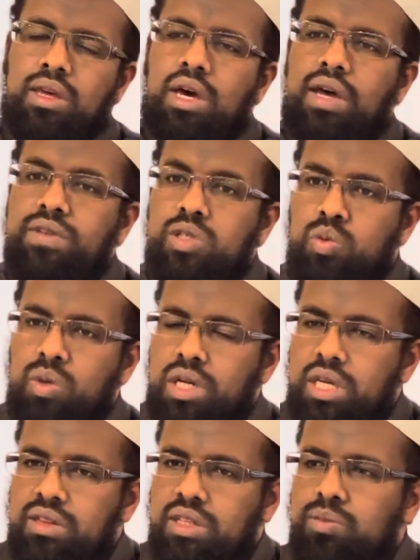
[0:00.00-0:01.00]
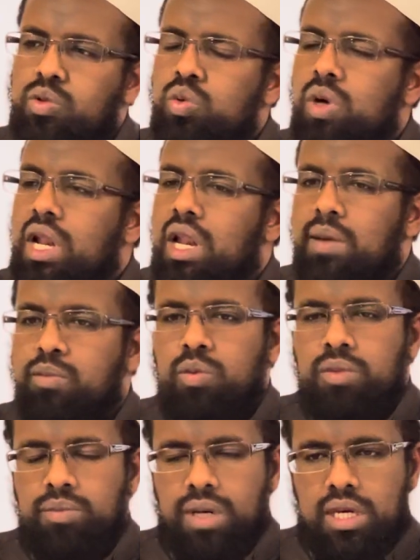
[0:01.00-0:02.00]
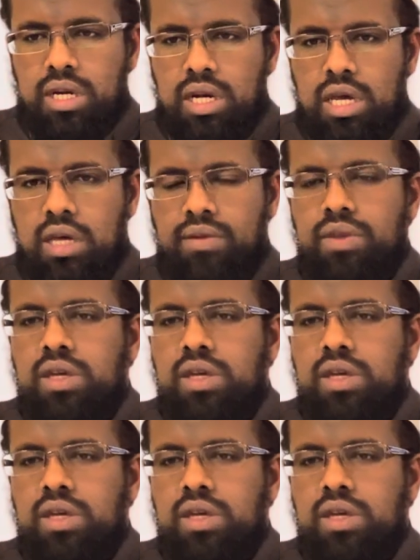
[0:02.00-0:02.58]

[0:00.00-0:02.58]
And this will lead them to Al-amnu min makrillah.